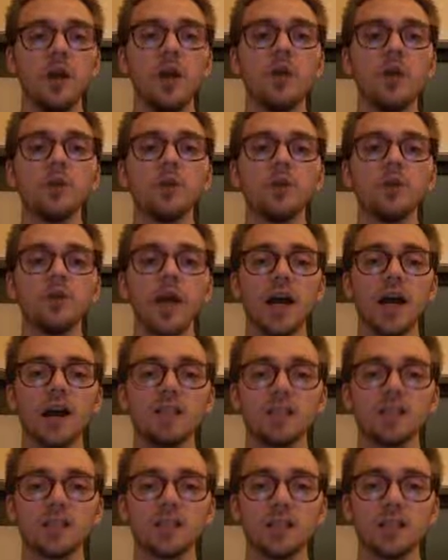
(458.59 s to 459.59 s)
which I have
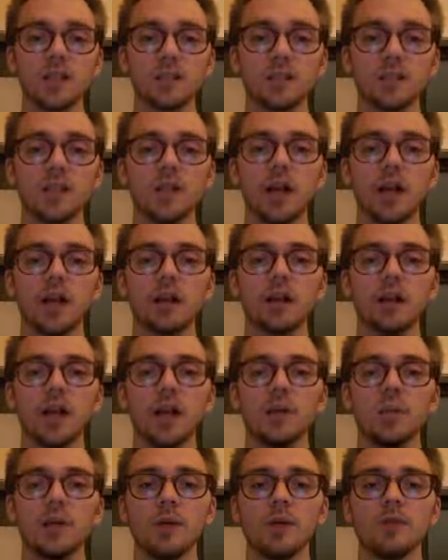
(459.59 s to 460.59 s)
accepted and
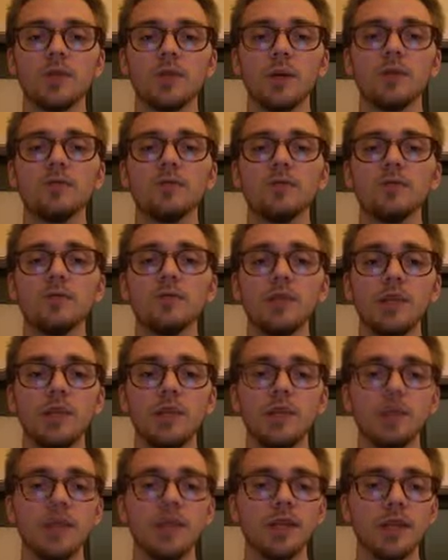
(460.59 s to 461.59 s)
allowed myself to be
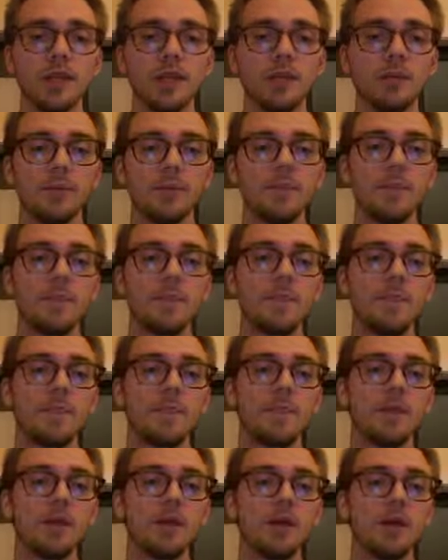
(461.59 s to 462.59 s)
and become.
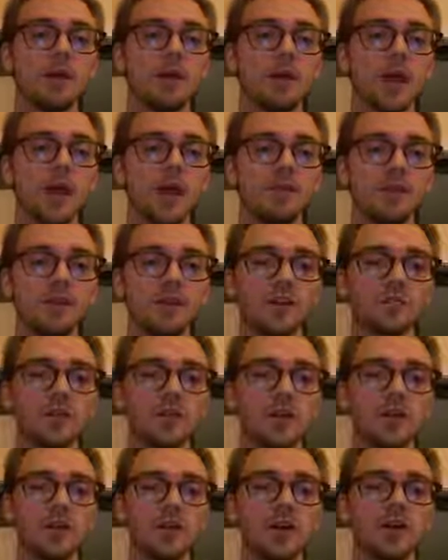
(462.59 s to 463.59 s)
I forgive
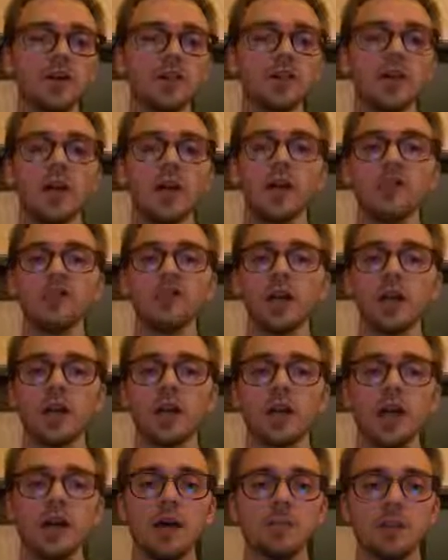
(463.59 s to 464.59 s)
myself that I have not
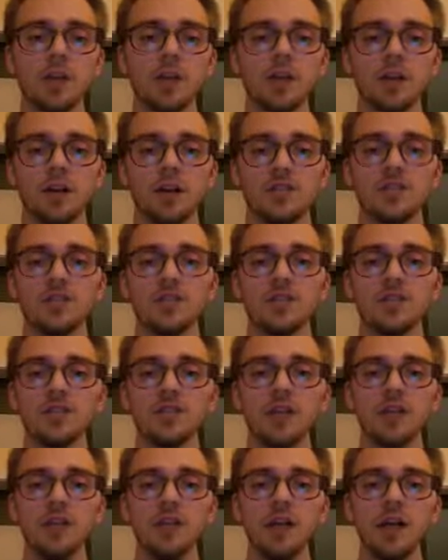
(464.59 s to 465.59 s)
allowed myself to
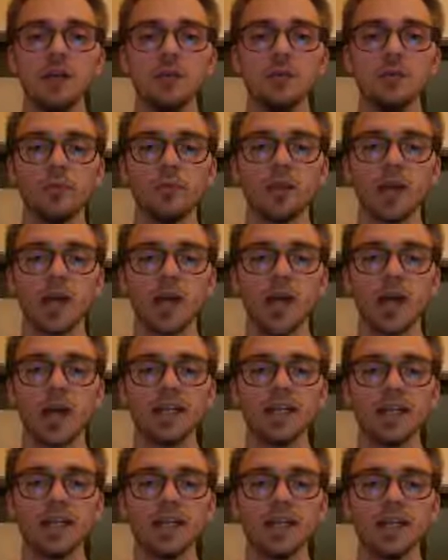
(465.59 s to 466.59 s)
see and
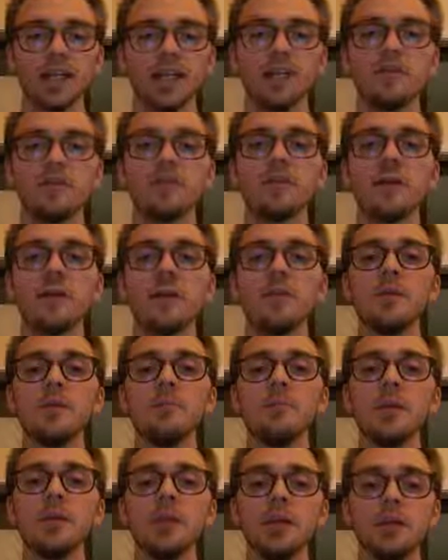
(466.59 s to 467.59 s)
realize and live
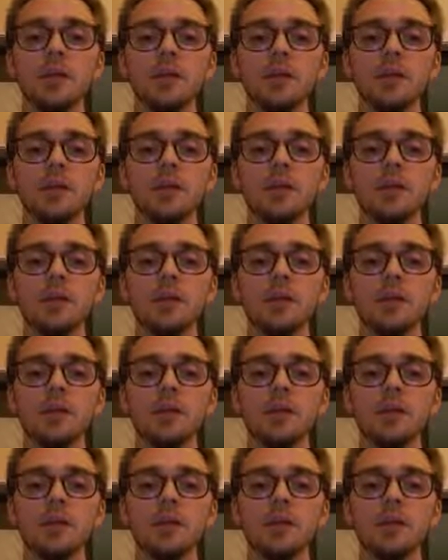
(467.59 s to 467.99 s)
me